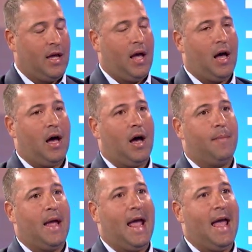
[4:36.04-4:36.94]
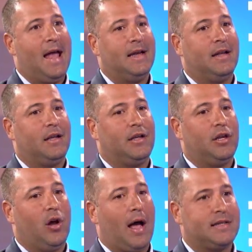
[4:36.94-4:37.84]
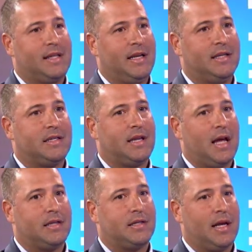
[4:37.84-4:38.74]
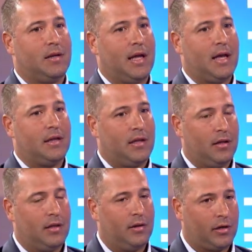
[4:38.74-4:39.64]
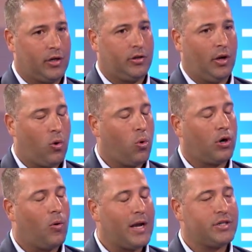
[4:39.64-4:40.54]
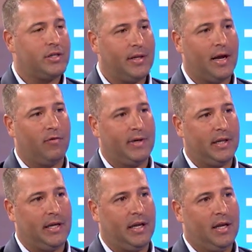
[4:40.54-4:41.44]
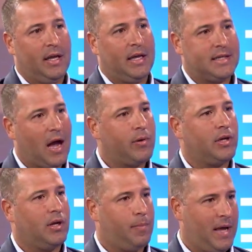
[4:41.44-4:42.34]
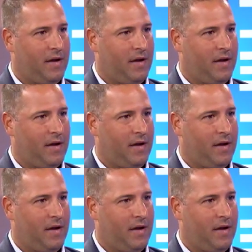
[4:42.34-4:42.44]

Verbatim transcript: Um, and you know, as these, as uh, the, the, the core question there really is, how are you going to pay